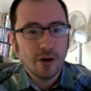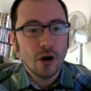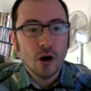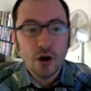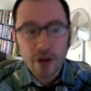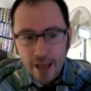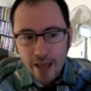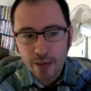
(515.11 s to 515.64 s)

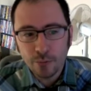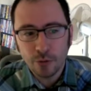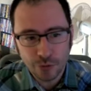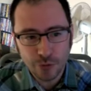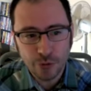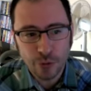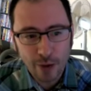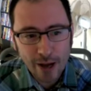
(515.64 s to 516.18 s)
unable to
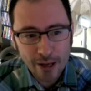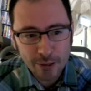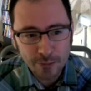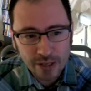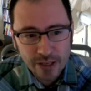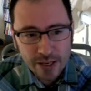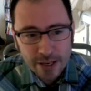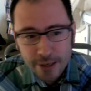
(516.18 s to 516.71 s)
grasp
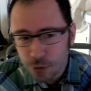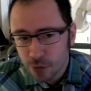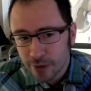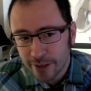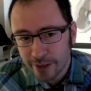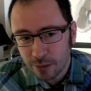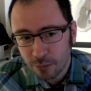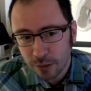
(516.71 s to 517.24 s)
the
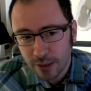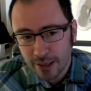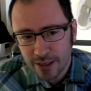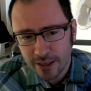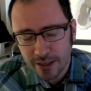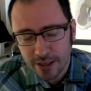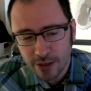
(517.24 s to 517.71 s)
intricate complexities